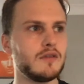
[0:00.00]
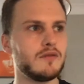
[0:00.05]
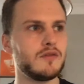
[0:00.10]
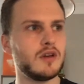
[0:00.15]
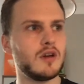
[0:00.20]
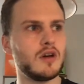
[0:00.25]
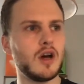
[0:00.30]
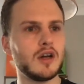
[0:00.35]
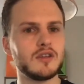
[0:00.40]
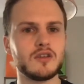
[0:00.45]
you
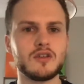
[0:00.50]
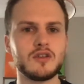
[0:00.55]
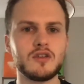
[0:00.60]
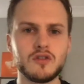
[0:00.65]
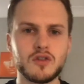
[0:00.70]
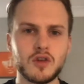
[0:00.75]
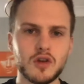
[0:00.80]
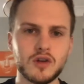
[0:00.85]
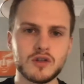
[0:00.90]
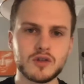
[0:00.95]
know,
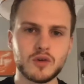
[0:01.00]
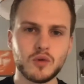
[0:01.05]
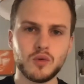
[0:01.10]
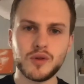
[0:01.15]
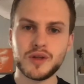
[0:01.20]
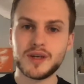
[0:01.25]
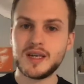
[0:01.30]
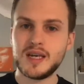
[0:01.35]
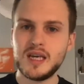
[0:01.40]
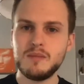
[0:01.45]
understood all
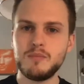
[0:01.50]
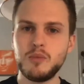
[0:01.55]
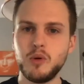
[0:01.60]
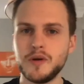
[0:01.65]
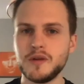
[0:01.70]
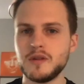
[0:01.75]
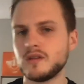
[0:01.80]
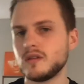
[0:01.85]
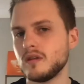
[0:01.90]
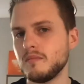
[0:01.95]
the key
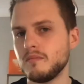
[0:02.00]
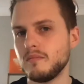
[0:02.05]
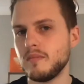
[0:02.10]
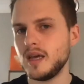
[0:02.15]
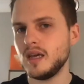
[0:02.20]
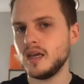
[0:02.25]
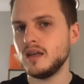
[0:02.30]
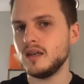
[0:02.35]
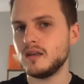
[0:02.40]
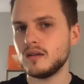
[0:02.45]
points that
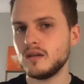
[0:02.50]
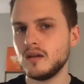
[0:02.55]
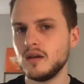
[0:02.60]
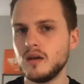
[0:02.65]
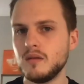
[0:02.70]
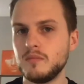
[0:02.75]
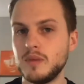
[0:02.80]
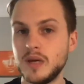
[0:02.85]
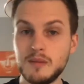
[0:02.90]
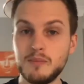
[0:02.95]
made
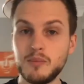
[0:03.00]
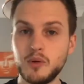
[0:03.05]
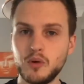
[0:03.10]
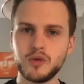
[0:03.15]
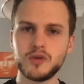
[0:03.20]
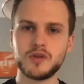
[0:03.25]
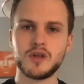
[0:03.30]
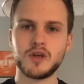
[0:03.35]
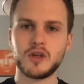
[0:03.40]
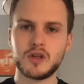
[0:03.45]

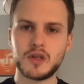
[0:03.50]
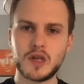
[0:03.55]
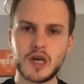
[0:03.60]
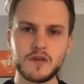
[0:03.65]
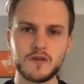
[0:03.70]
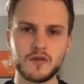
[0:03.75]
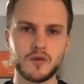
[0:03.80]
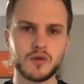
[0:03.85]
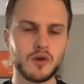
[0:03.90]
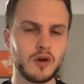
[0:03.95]
people successful,